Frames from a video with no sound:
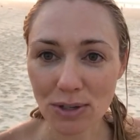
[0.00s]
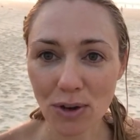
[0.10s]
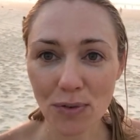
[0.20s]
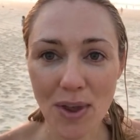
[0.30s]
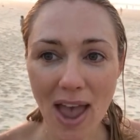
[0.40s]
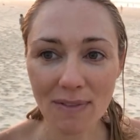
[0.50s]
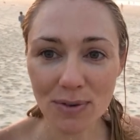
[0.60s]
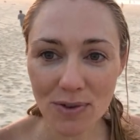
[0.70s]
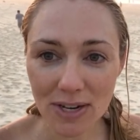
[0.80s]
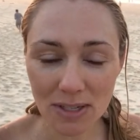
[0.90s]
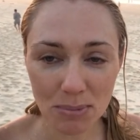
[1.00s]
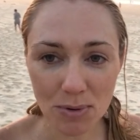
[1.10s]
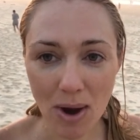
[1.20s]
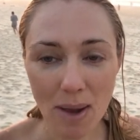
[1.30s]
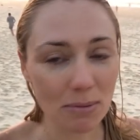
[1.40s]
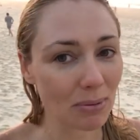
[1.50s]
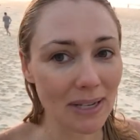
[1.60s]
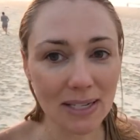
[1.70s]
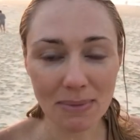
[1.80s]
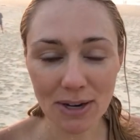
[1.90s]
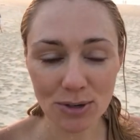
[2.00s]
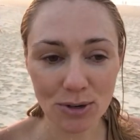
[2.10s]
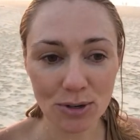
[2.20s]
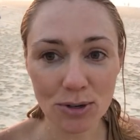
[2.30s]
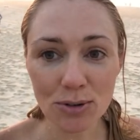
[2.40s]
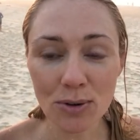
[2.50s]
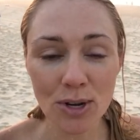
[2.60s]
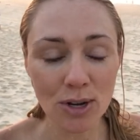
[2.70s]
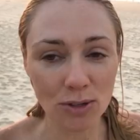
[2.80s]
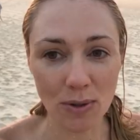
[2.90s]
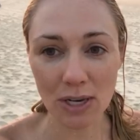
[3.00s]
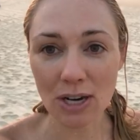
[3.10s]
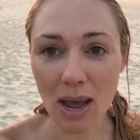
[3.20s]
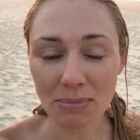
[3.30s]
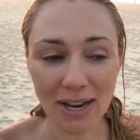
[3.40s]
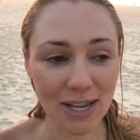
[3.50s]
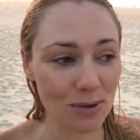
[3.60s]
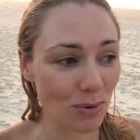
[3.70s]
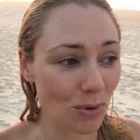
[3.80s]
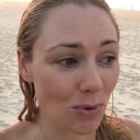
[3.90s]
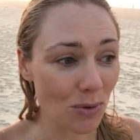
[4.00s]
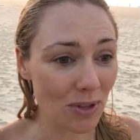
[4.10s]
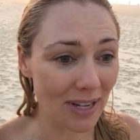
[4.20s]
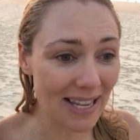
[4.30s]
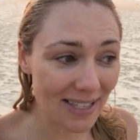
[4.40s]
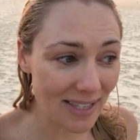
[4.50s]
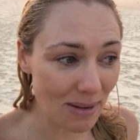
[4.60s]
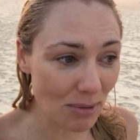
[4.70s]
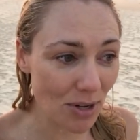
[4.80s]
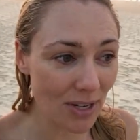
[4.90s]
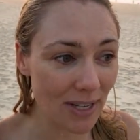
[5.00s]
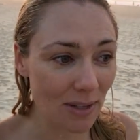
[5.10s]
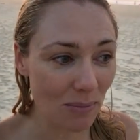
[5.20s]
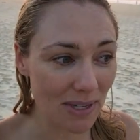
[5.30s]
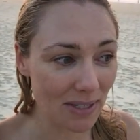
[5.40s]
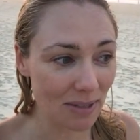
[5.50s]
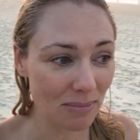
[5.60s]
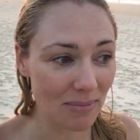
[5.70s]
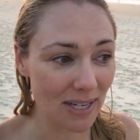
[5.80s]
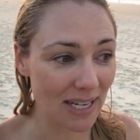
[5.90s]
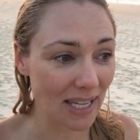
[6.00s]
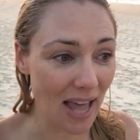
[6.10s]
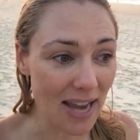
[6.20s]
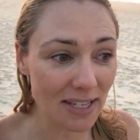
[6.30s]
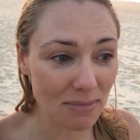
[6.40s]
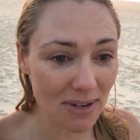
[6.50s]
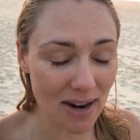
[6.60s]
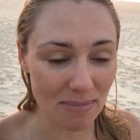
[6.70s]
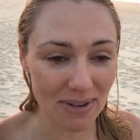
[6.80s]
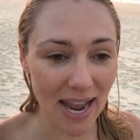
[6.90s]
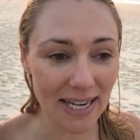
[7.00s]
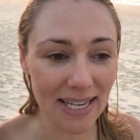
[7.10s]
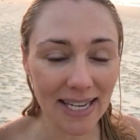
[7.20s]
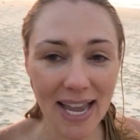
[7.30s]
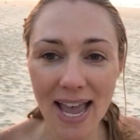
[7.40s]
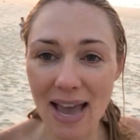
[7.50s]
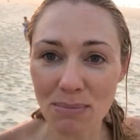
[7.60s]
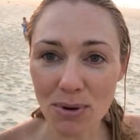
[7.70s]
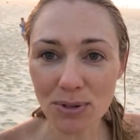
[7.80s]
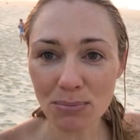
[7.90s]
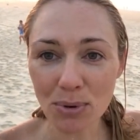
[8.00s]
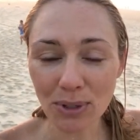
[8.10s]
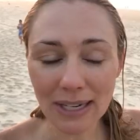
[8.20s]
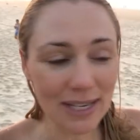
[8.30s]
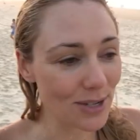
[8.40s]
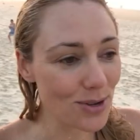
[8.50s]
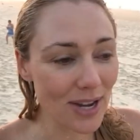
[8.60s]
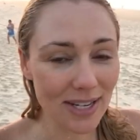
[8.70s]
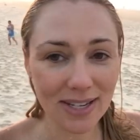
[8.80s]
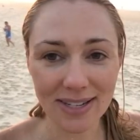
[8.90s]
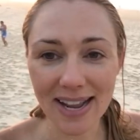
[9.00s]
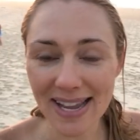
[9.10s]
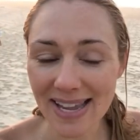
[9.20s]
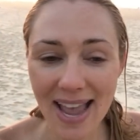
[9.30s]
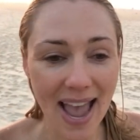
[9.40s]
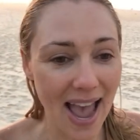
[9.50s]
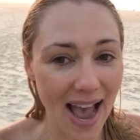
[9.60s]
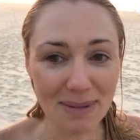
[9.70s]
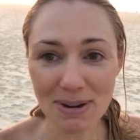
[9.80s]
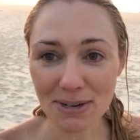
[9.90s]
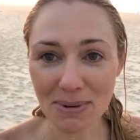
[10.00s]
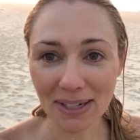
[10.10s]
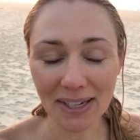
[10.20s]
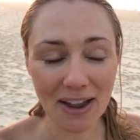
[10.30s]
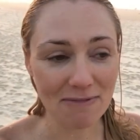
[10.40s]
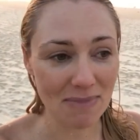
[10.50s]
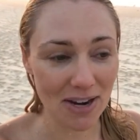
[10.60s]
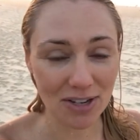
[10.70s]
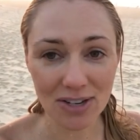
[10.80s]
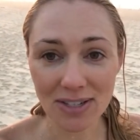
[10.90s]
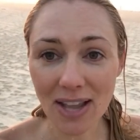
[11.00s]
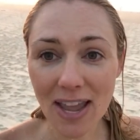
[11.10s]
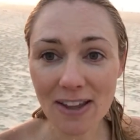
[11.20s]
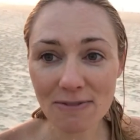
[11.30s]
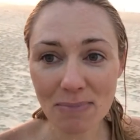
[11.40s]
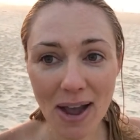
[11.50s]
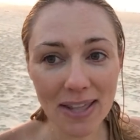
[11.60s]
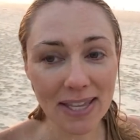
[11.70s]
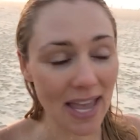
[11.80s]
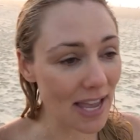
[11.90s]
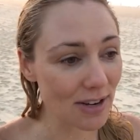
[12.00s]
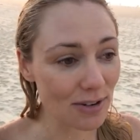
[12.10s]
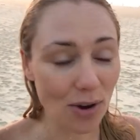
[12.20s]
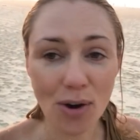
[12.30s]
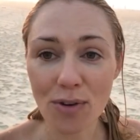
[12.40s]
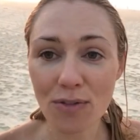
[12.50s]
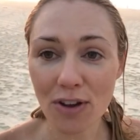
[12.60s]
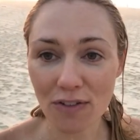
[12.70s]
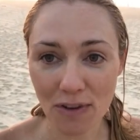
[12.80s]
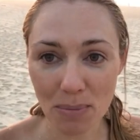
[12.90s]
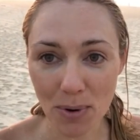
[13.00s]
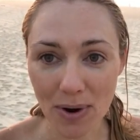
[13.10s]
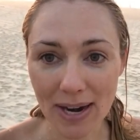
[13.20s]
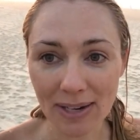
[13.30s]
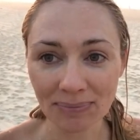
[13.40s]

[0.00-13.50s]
So if you haven't already subscribed, please make sure you do so that I can update you on all the lessons I'm learning, the wisdom and enlightenment I'm gaining, and most importantly, you get to see how much money I've managed to save by the end of February.